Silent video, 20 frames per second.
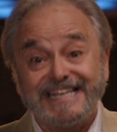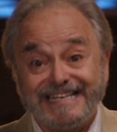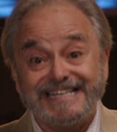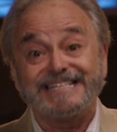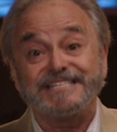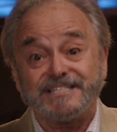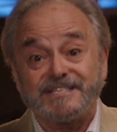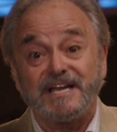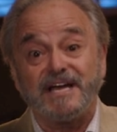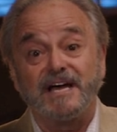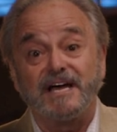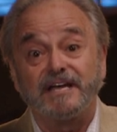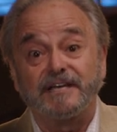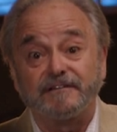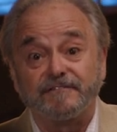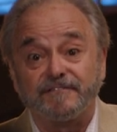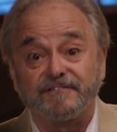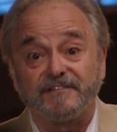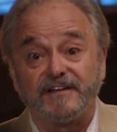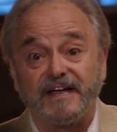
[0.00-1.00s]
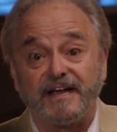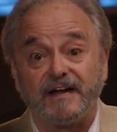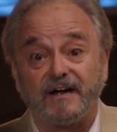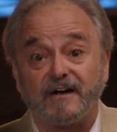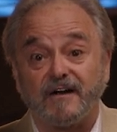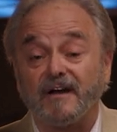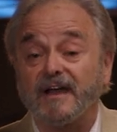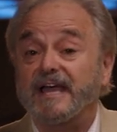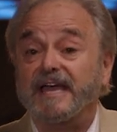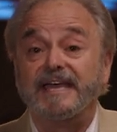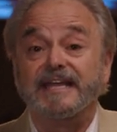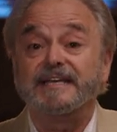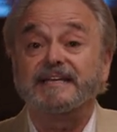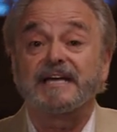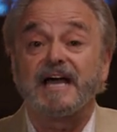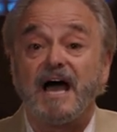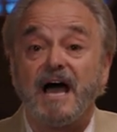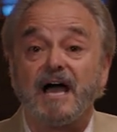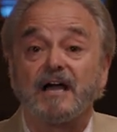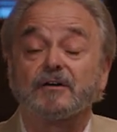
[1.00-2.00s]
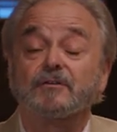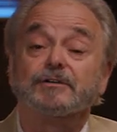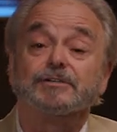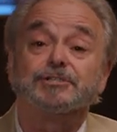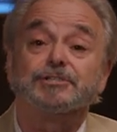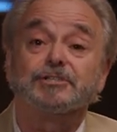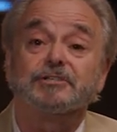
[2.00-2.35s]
is unfair, and Congress